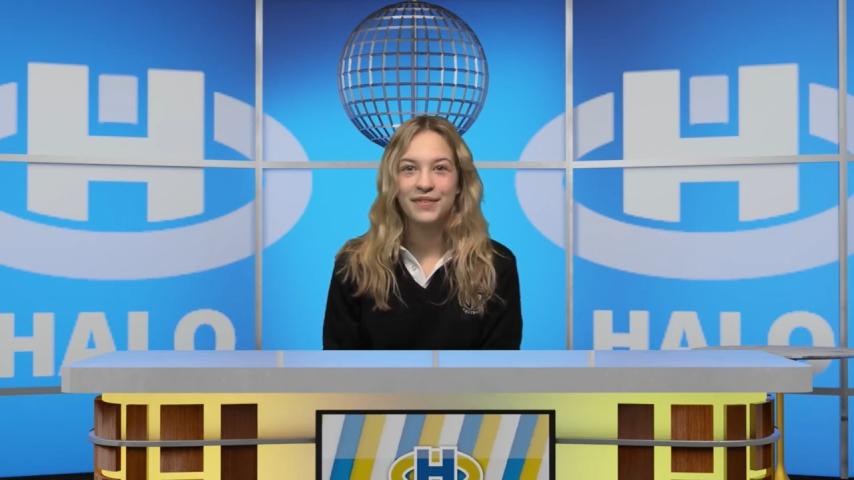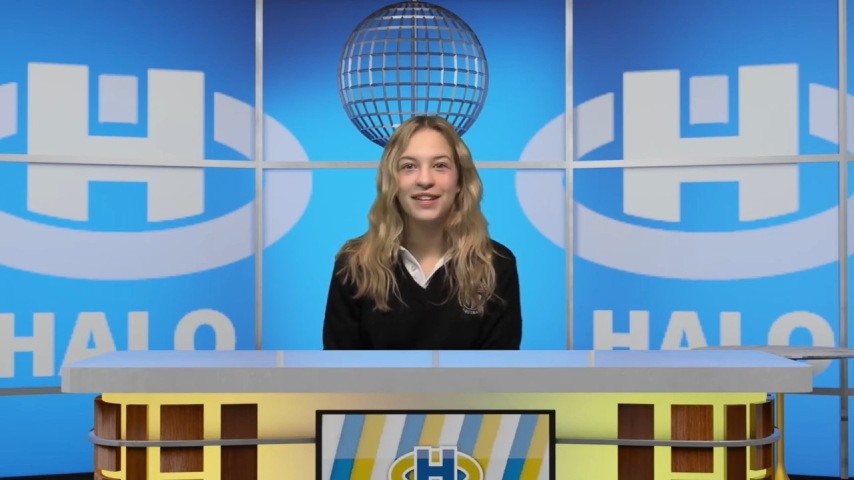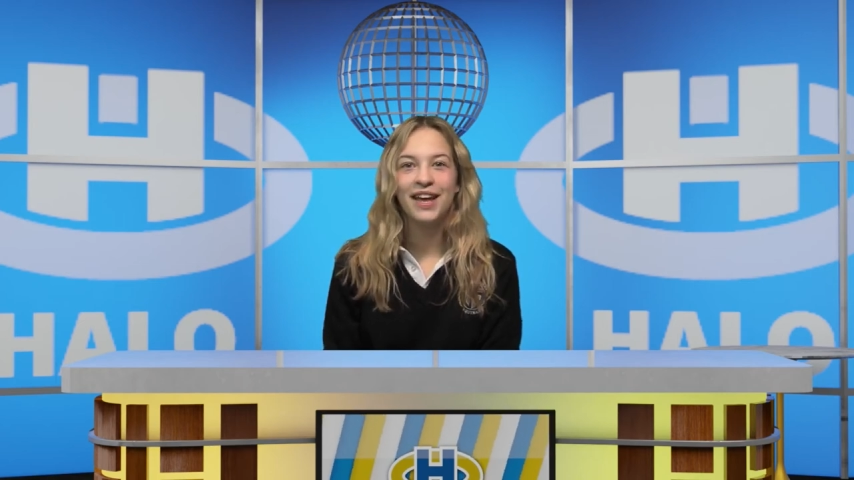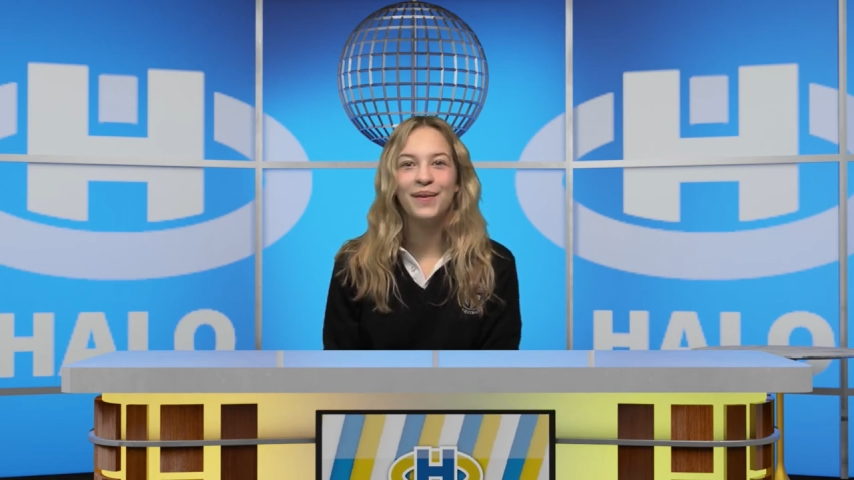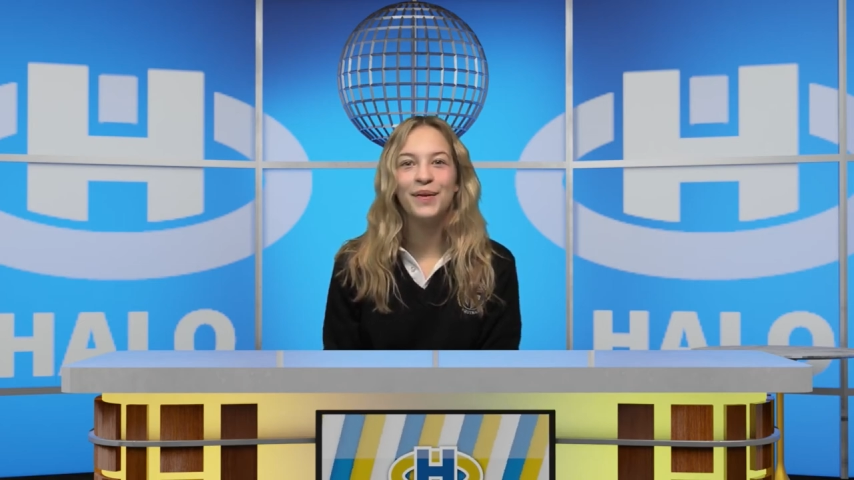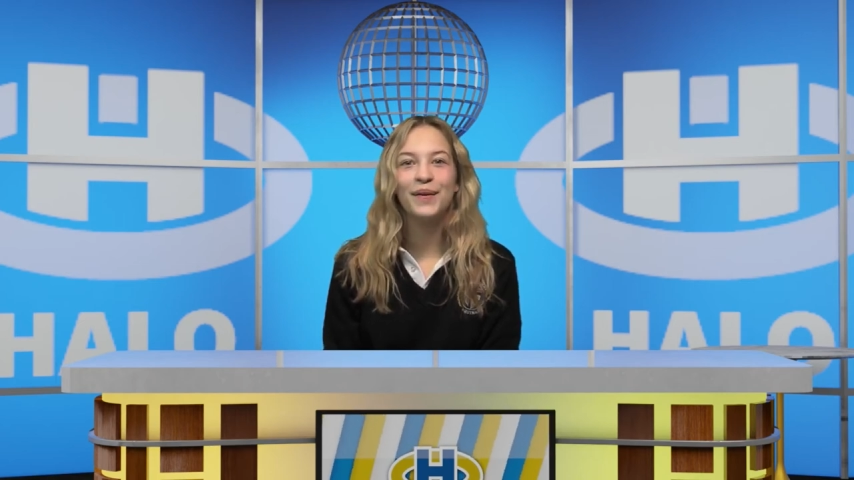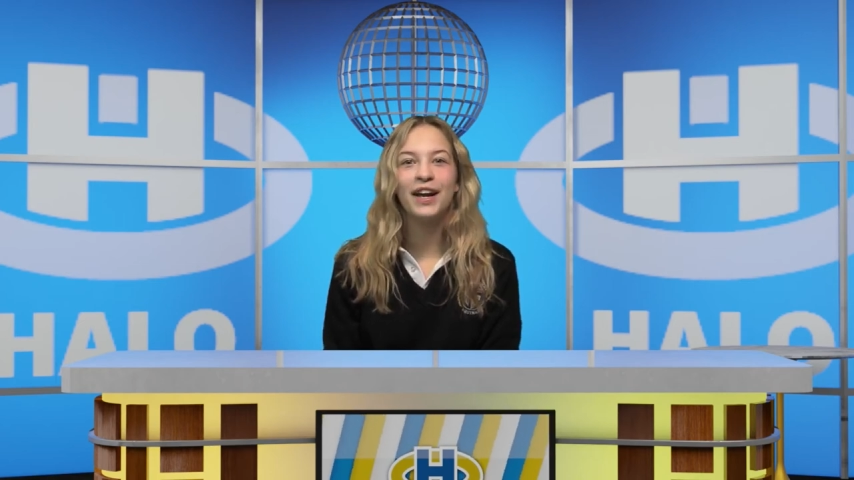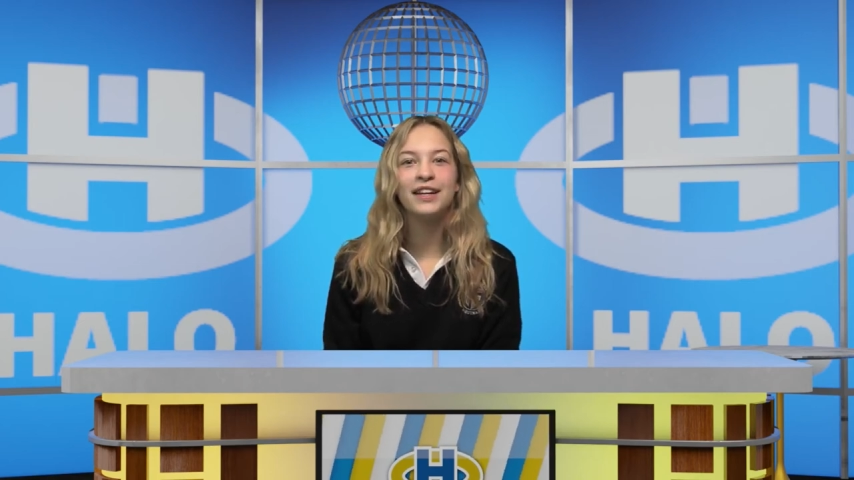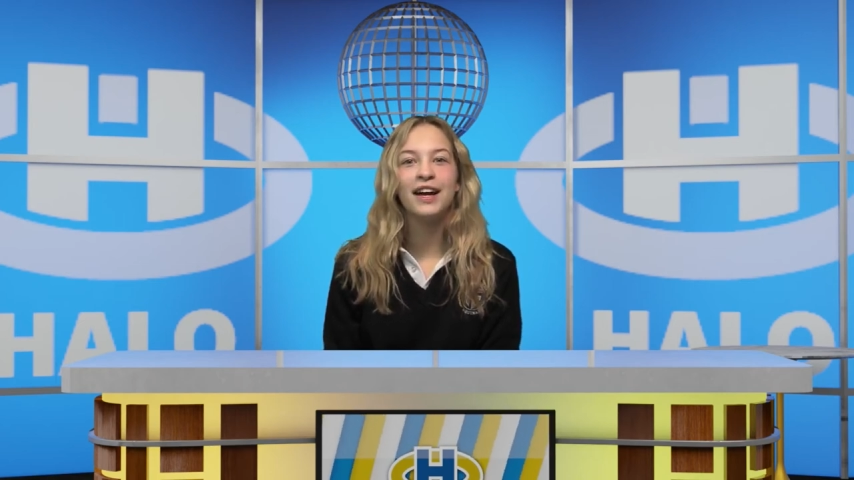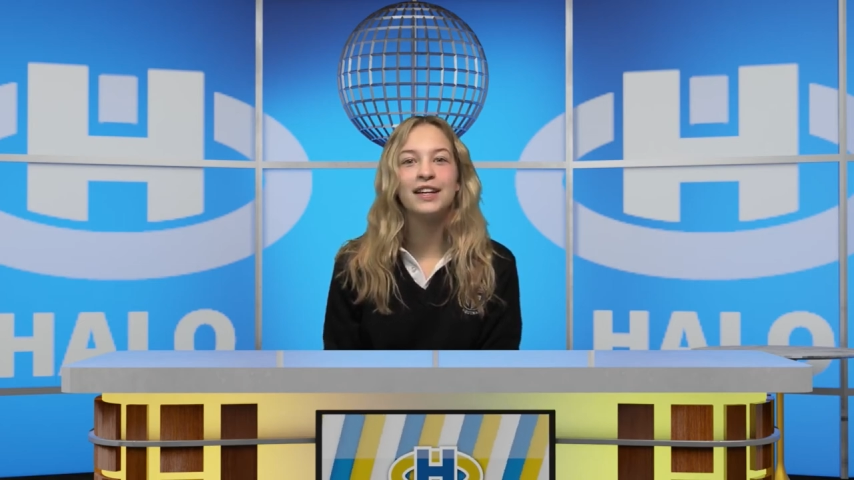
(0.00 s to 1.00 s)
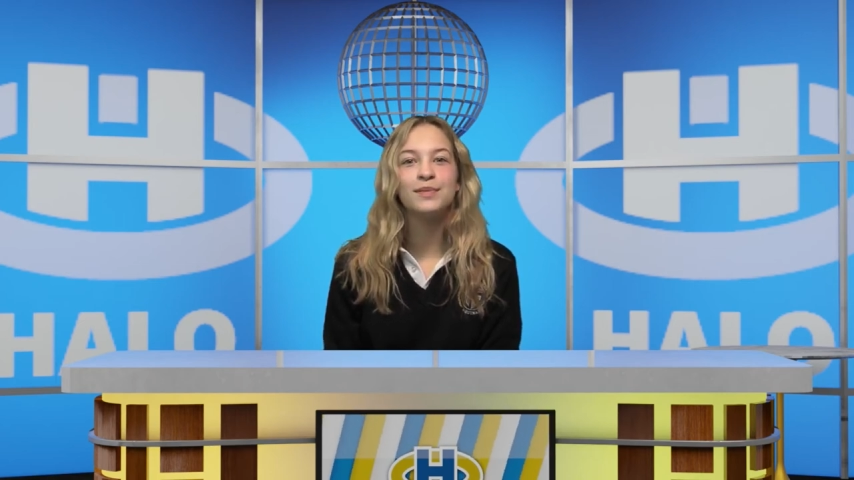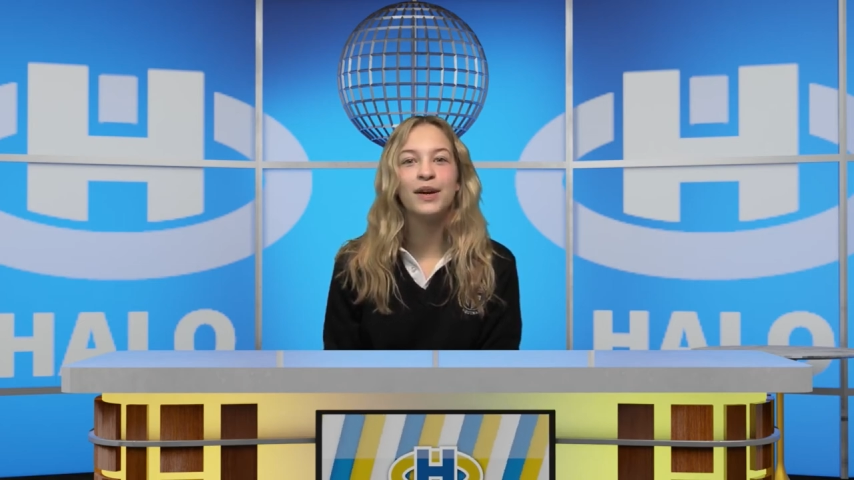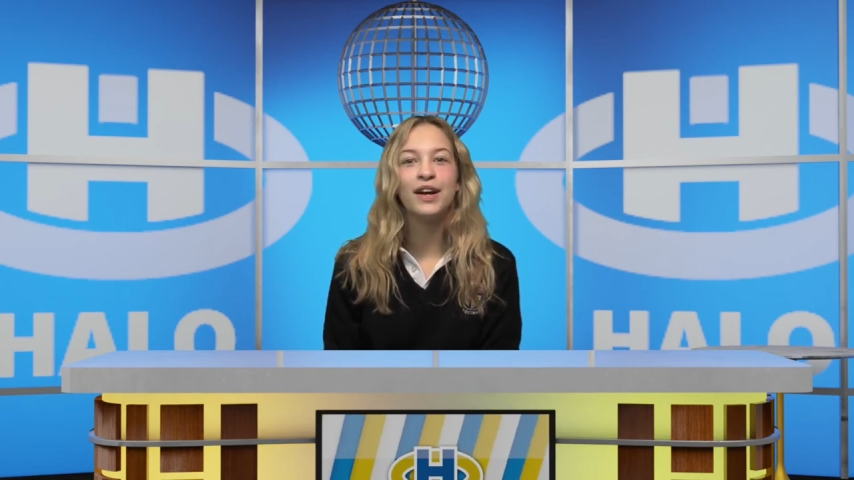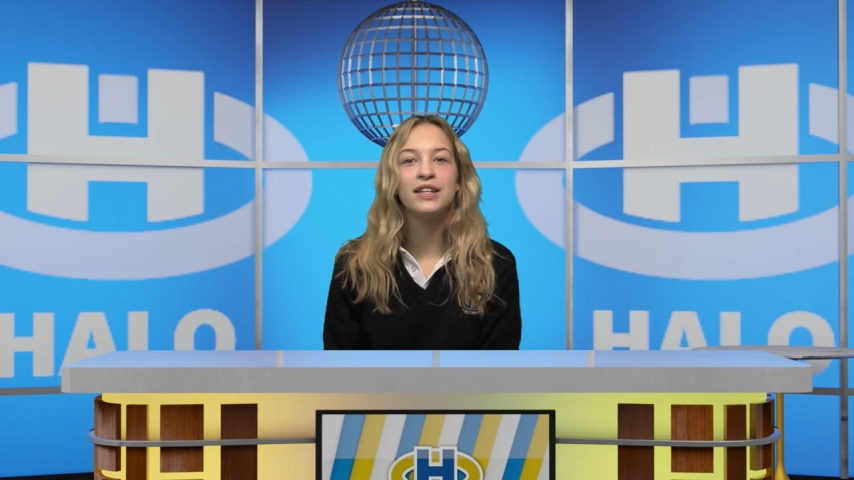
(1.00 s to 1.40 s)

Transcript: Today we recognize Mary